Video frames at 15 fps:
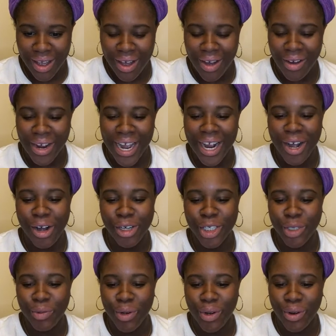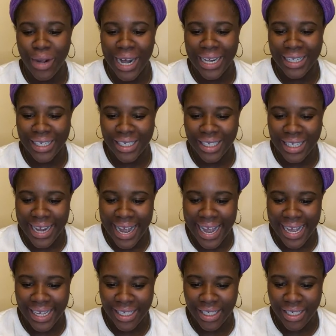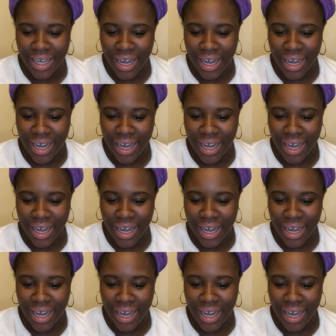Okay, Coach Rue got the snacks.